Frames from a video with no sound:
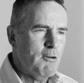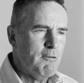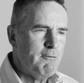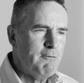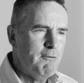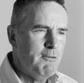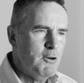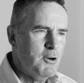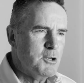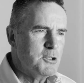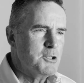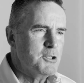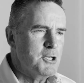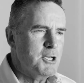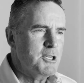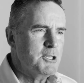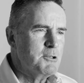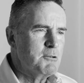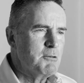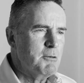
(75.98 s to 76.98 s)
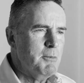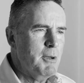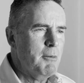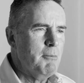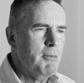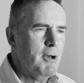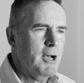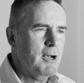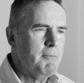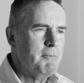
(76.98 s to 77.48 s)
first thing to
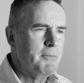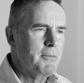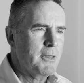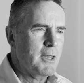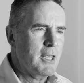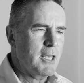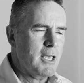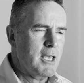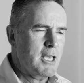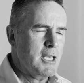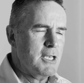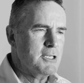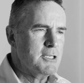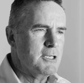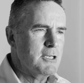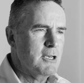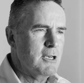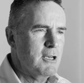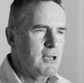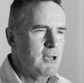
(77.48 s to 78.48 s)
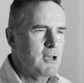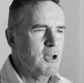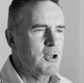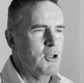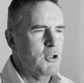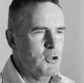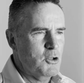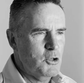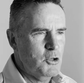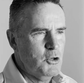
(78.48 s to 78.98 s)
remember is
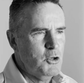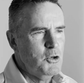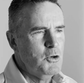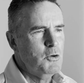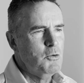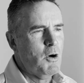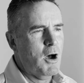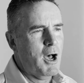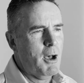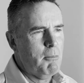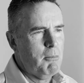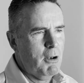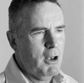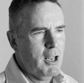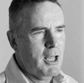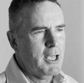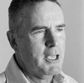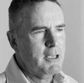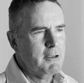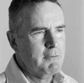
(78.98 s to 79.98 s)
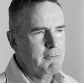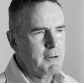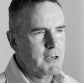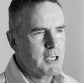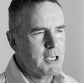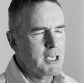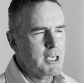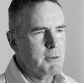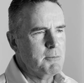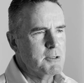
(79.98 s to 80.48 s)
you are playing for
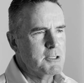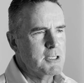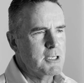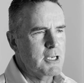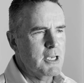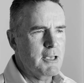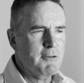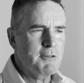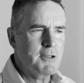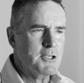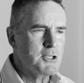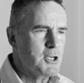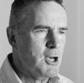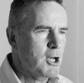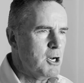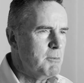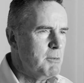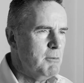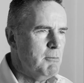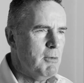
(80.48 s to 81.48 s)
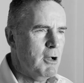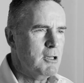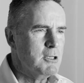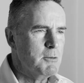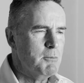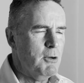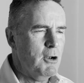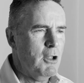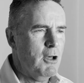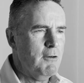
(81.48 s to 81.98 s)
keeps. If there's going to be
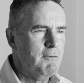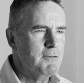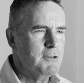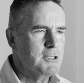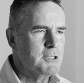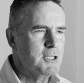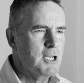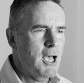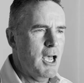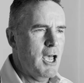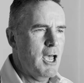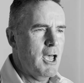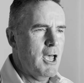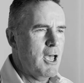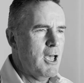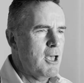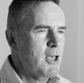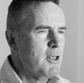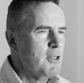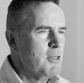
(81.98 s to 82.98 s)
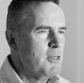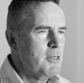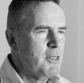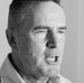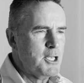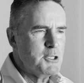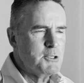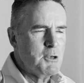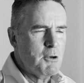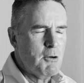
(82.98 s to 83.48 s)
multiple offers,
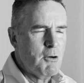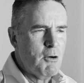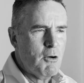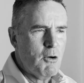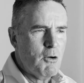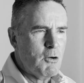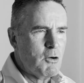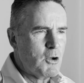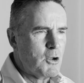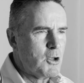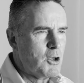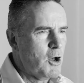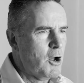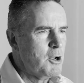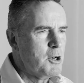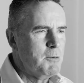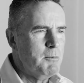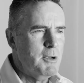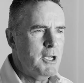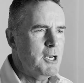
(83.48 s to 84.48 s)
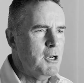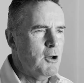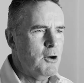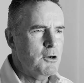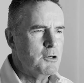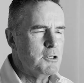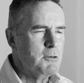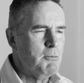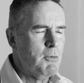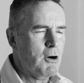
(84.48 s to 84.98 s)
there's going to be no
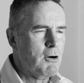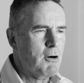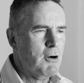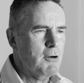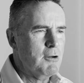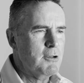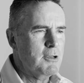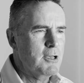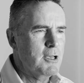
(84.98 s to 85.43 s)
tomorrow.